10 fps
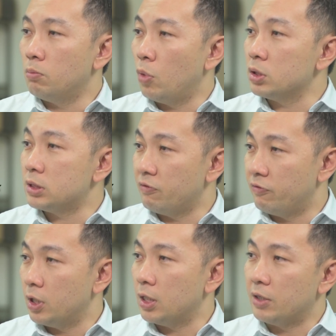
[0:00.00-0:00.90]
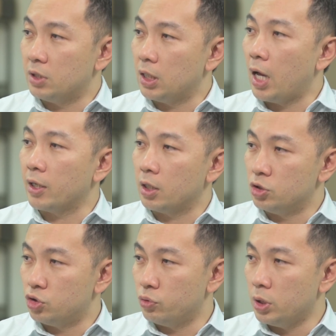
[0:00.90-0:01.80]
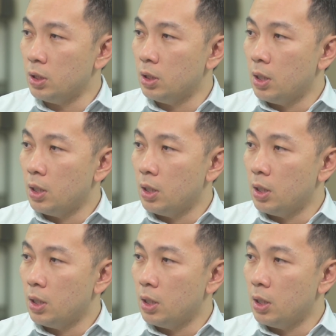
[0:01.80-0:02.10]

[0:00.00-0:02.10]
more severe underlying injury.